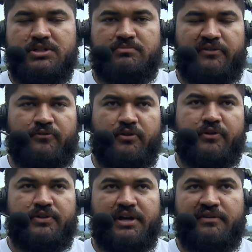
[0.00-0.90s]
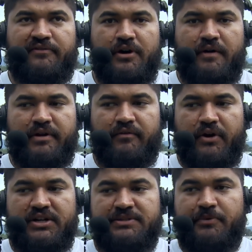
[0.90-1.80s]
Going into my fourth year in the N F L, I've
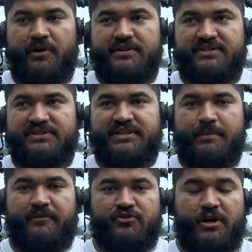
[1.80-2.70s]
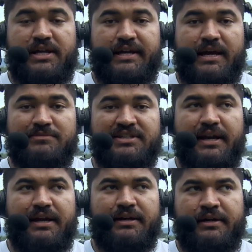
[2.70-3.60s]
never experienced this type of training camp
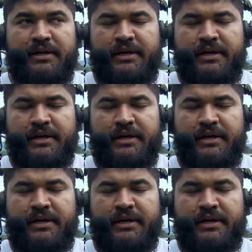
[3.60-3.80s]
setting.